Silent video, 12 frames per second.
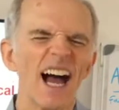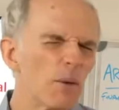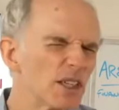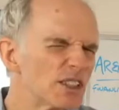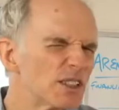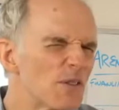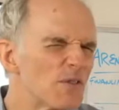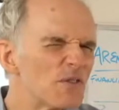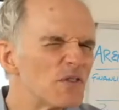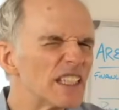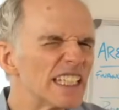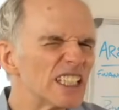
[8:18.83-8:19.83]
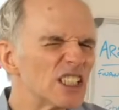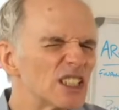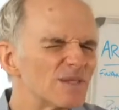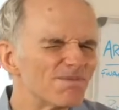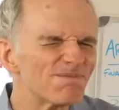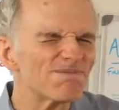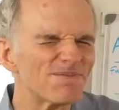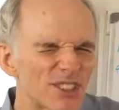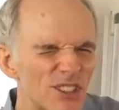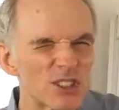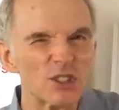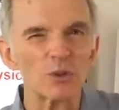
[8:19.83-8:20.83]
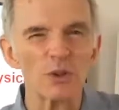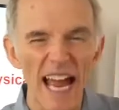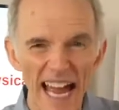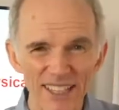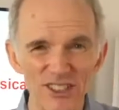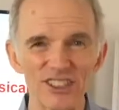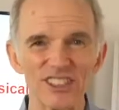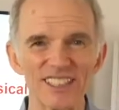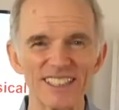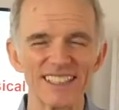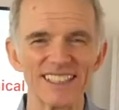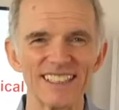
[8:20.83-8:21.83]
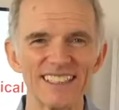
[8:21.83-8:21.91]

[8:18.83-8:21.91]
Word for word: I want you to feel stretched.